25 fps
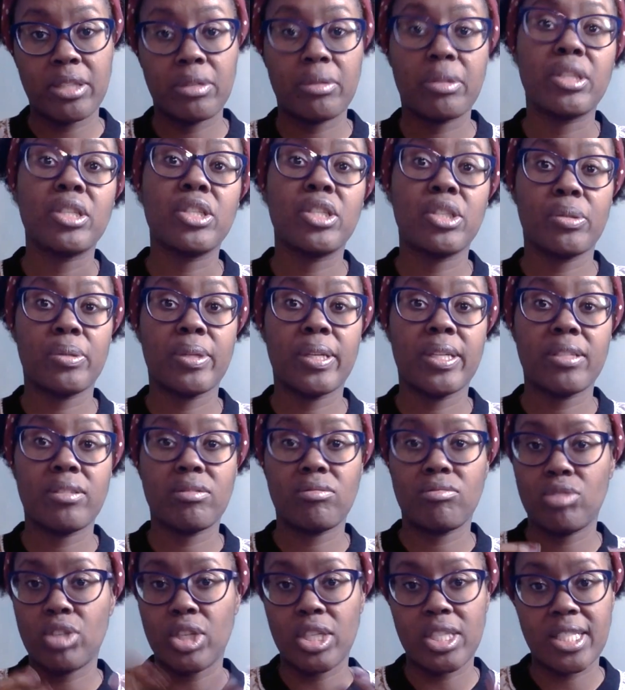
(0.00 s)
You can do it
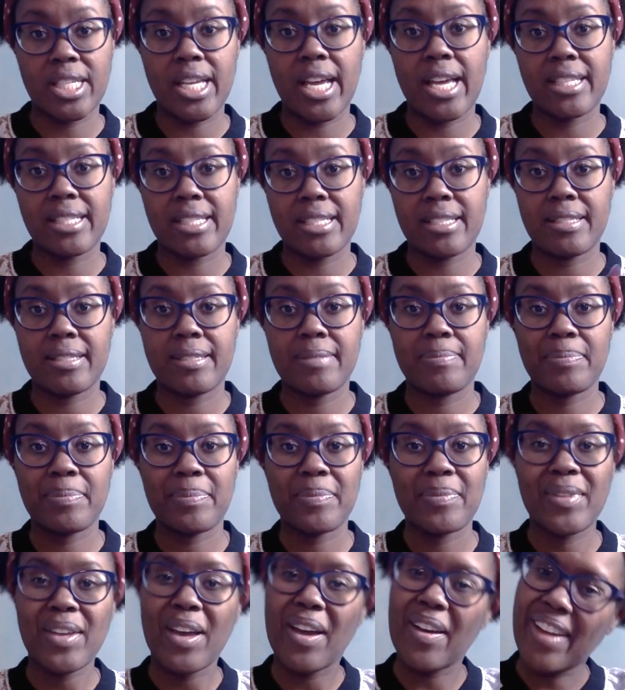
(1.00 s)
just as is.
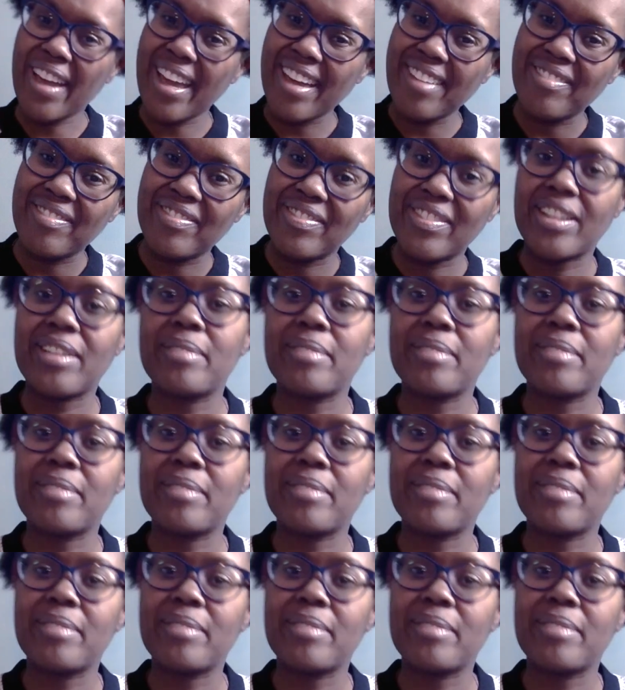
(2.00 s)
Okay,